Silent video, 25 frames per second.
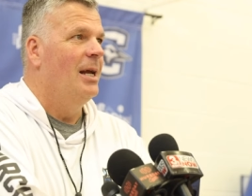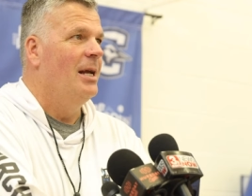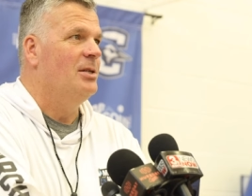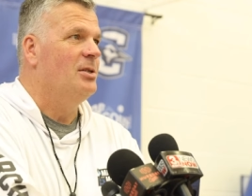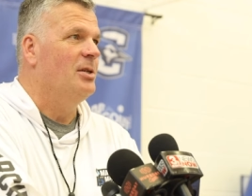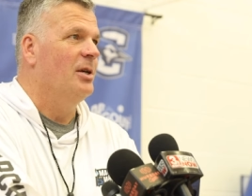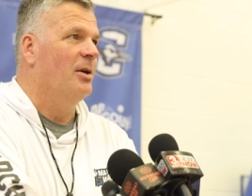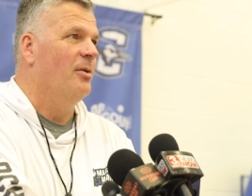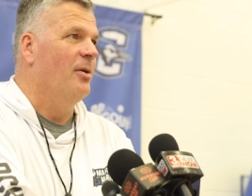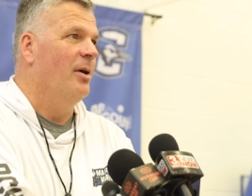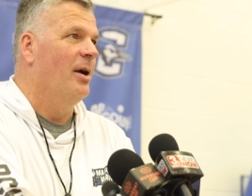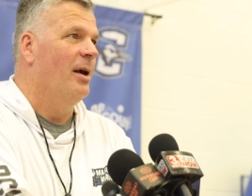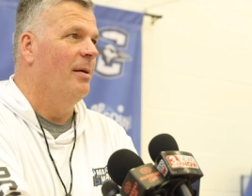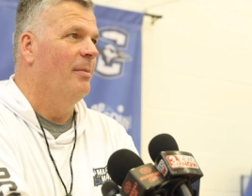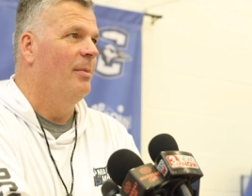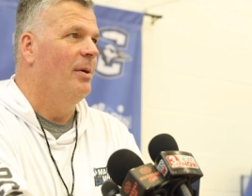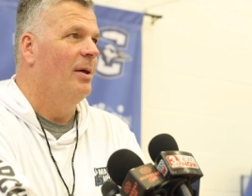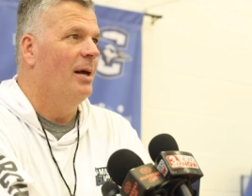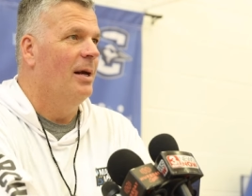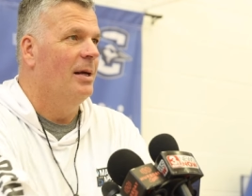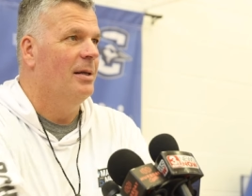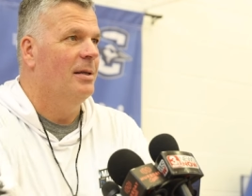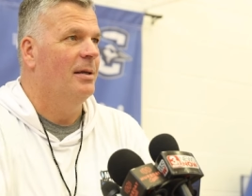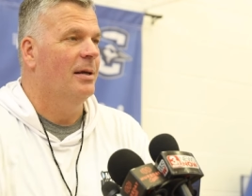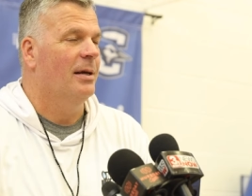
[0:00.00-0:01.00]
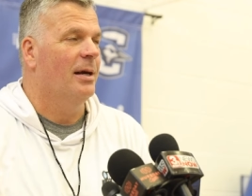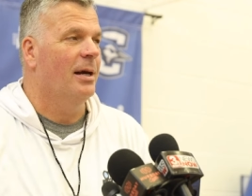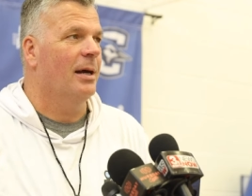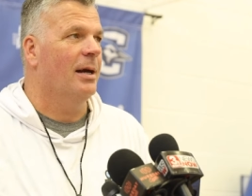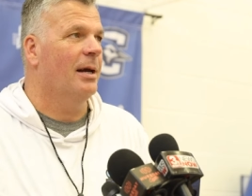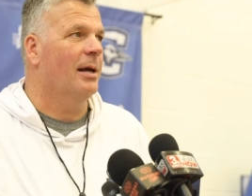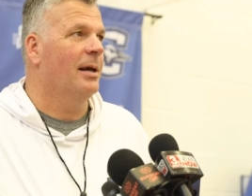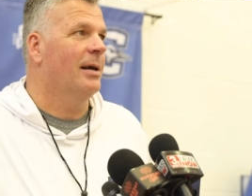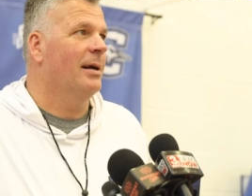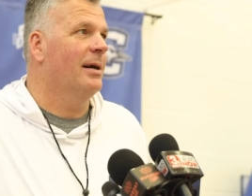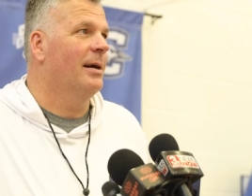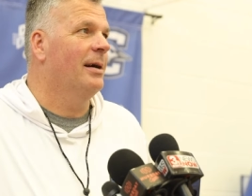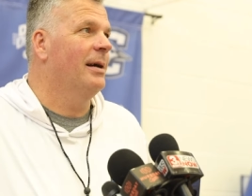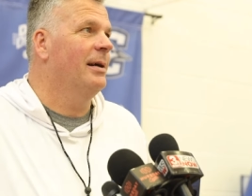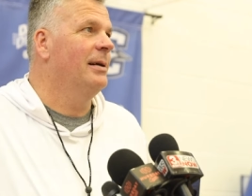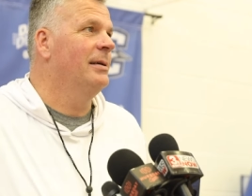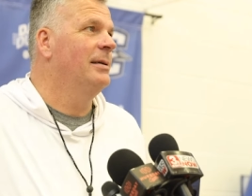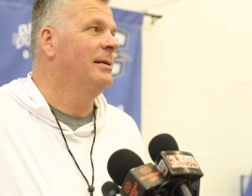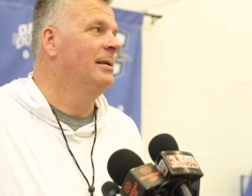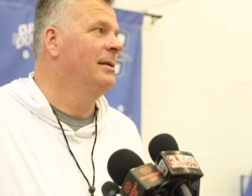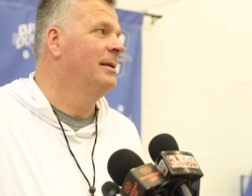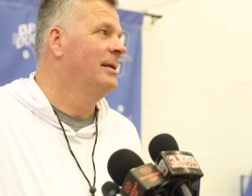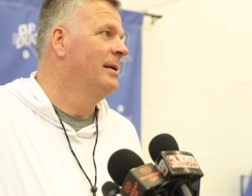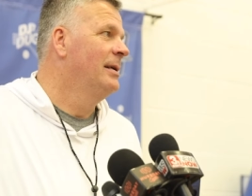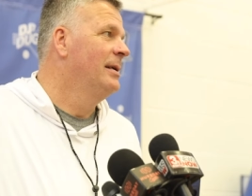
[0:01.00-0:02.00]
It's incredible. I
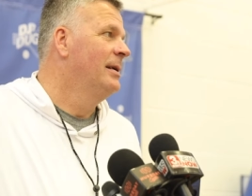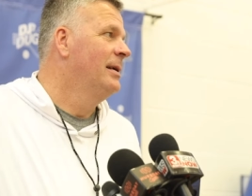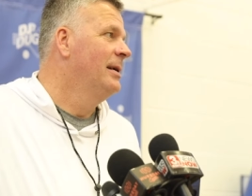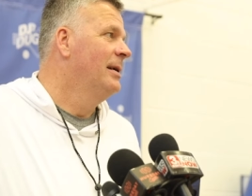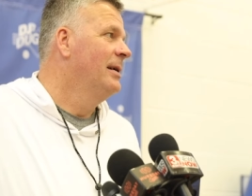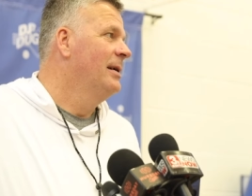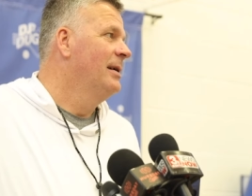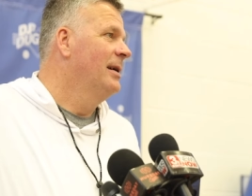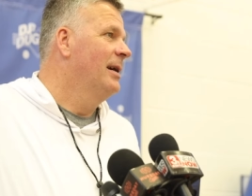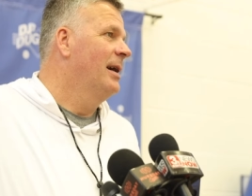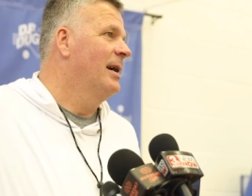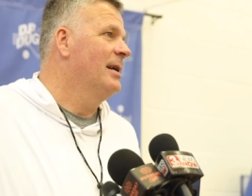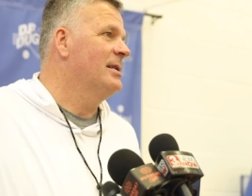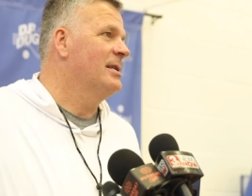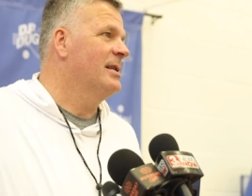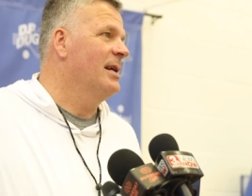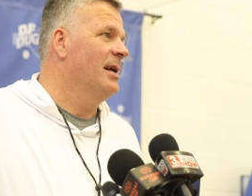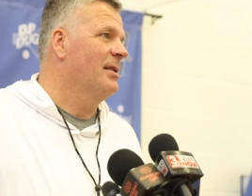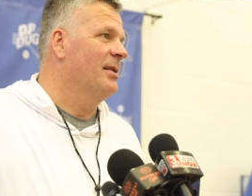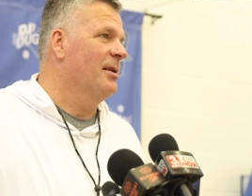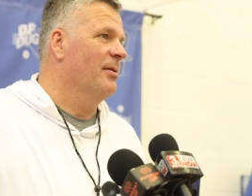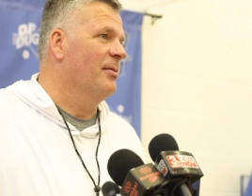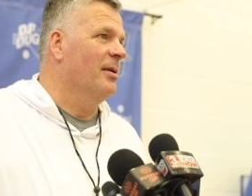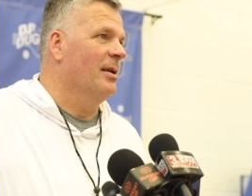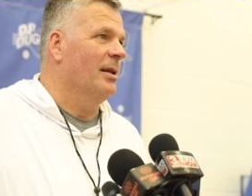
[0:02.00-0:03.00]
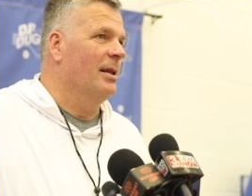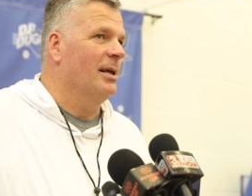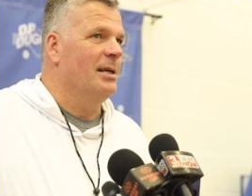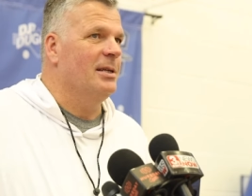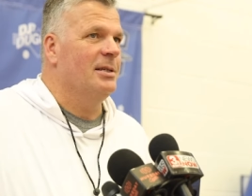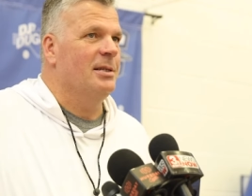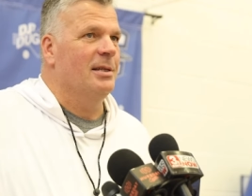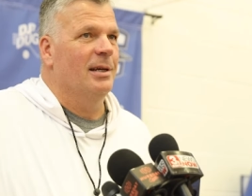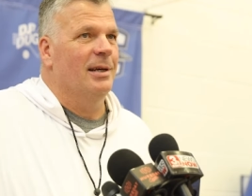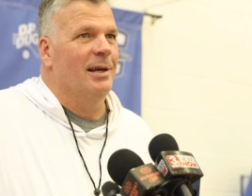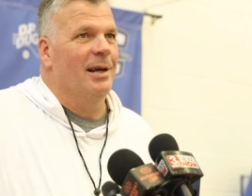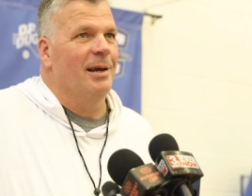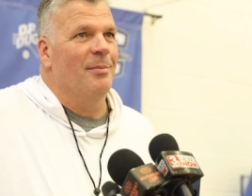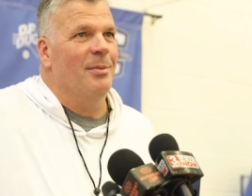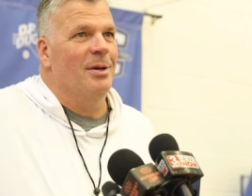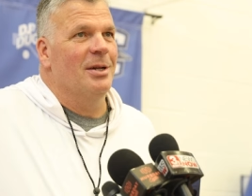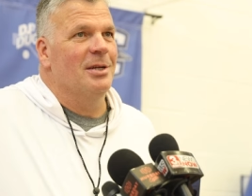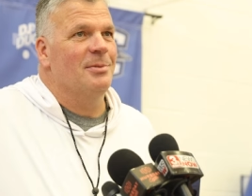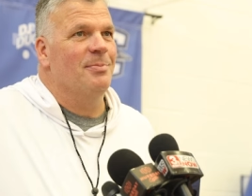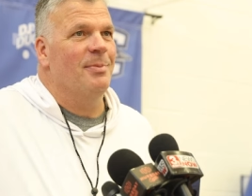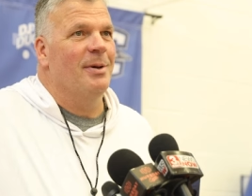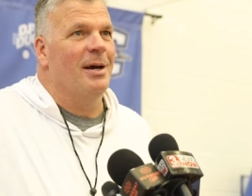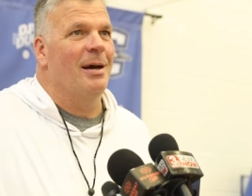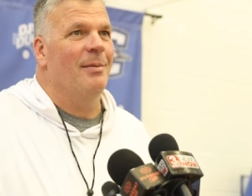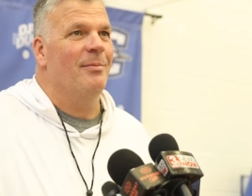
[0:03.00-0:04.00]
sent the release to him and
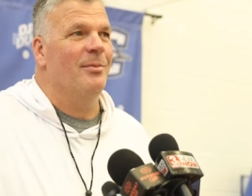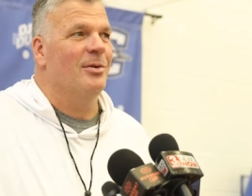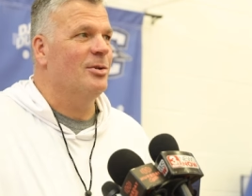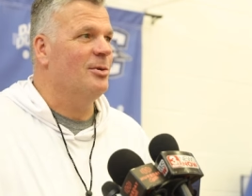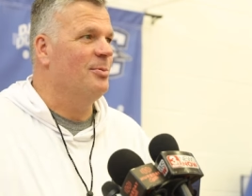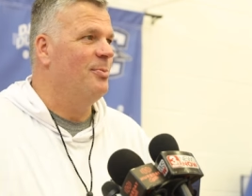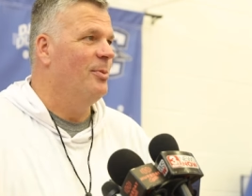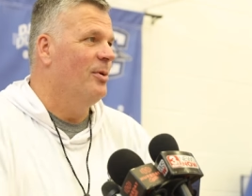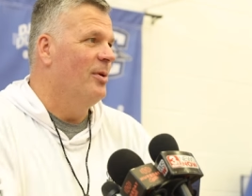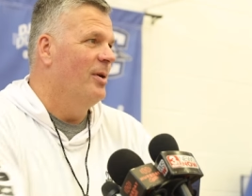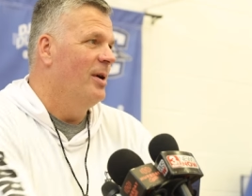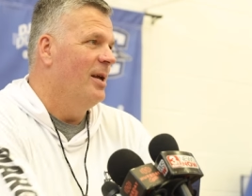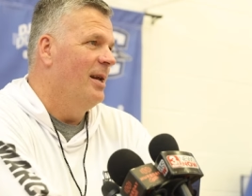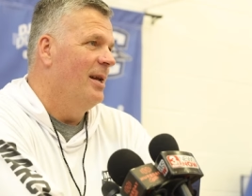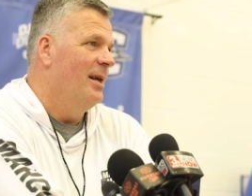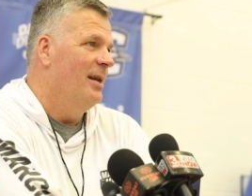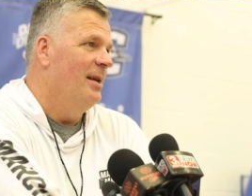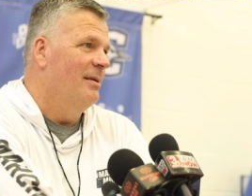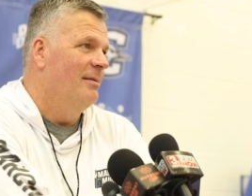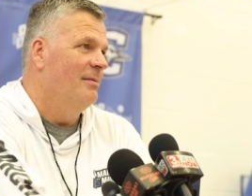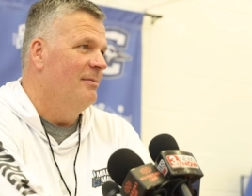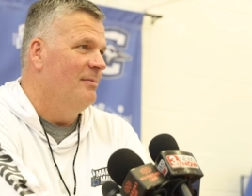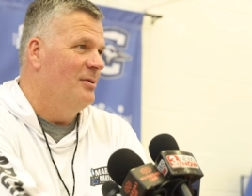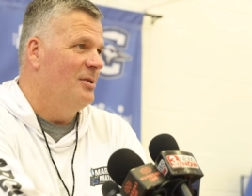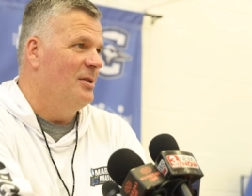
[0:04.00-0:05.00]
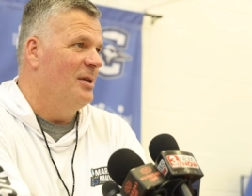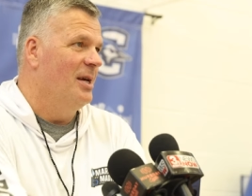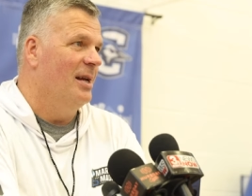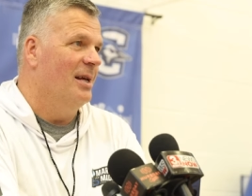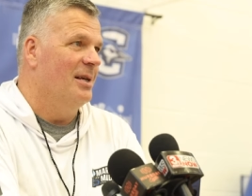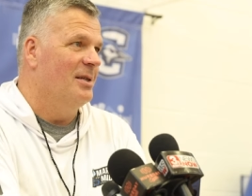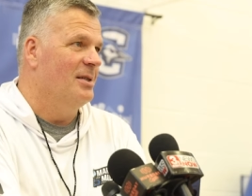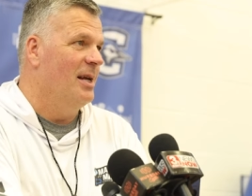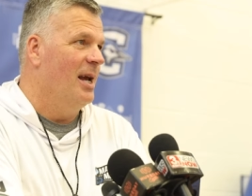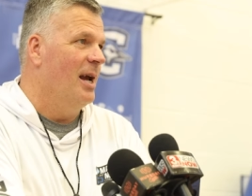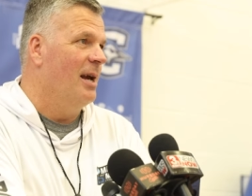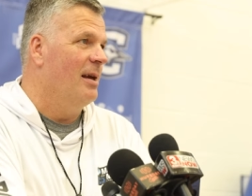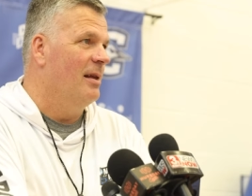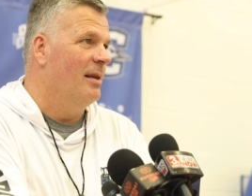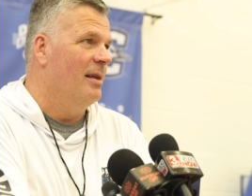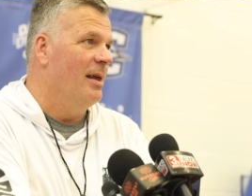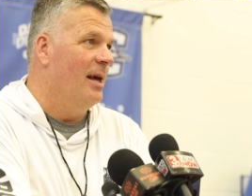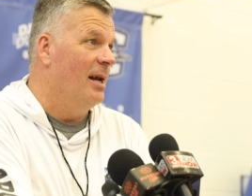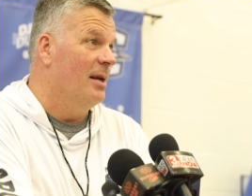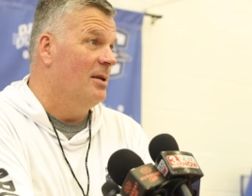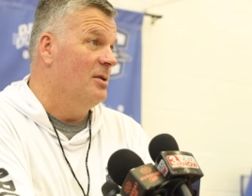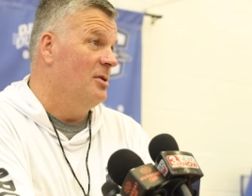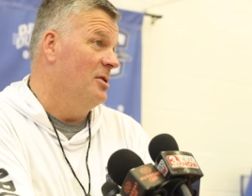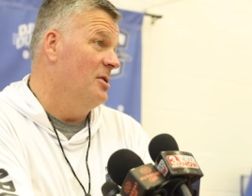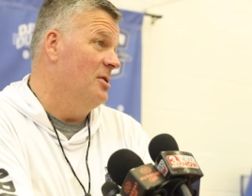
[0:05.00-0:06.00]
his mom this morning and said exactly
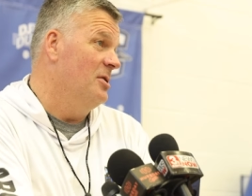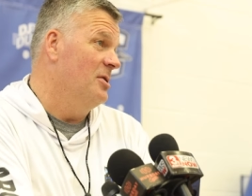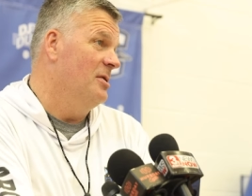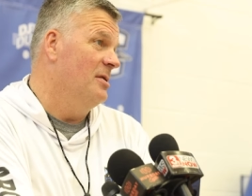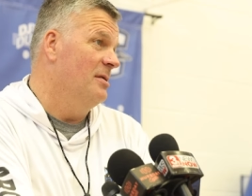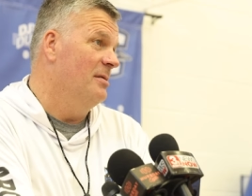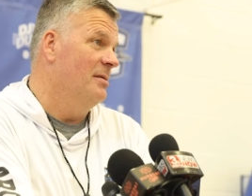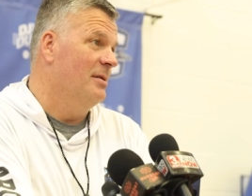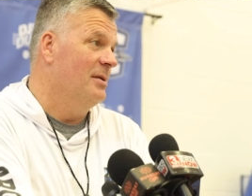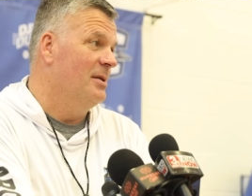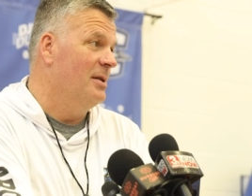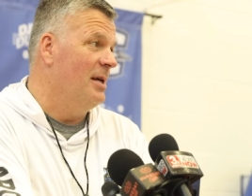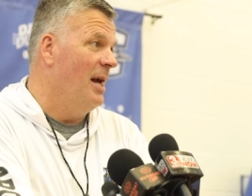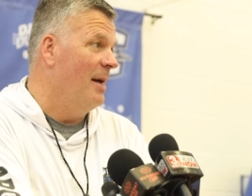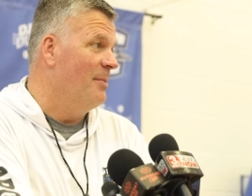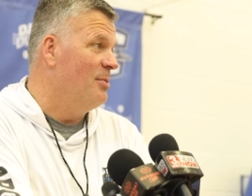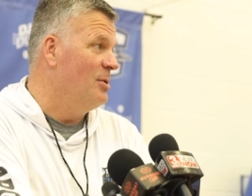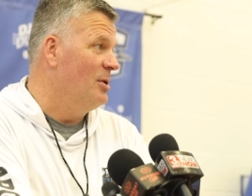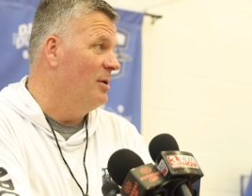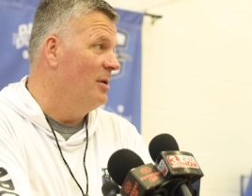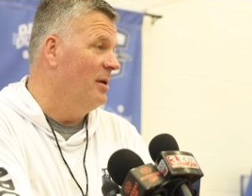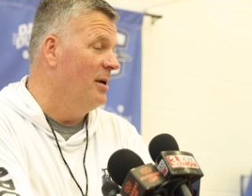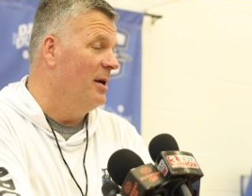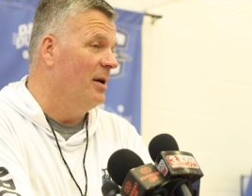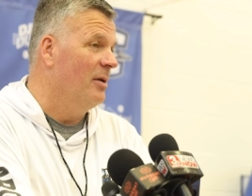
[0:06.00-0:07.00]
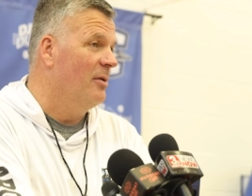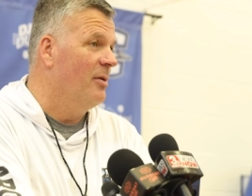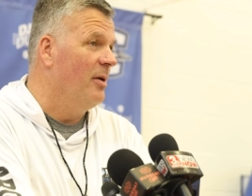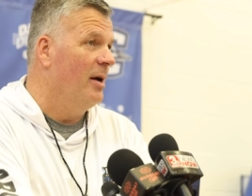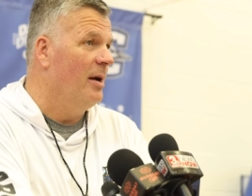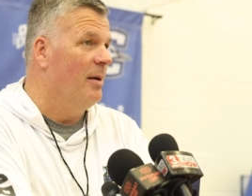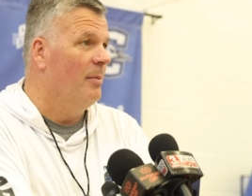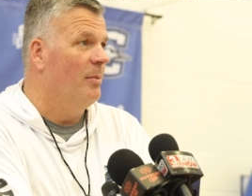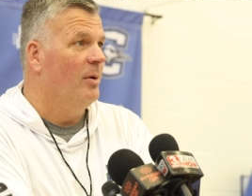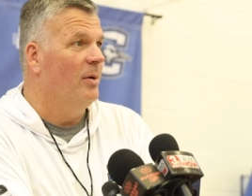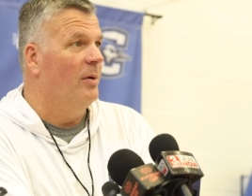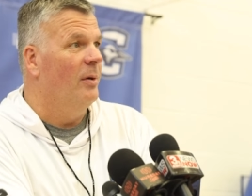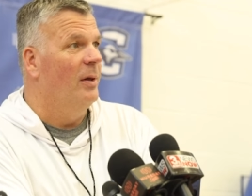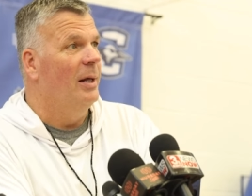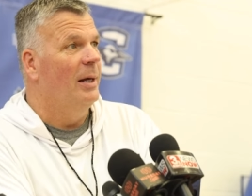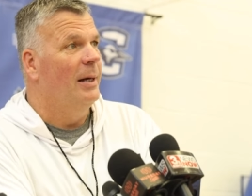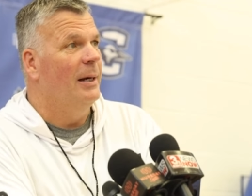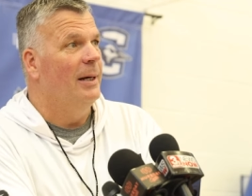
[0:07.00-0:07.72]
that. It's absolutely incredible.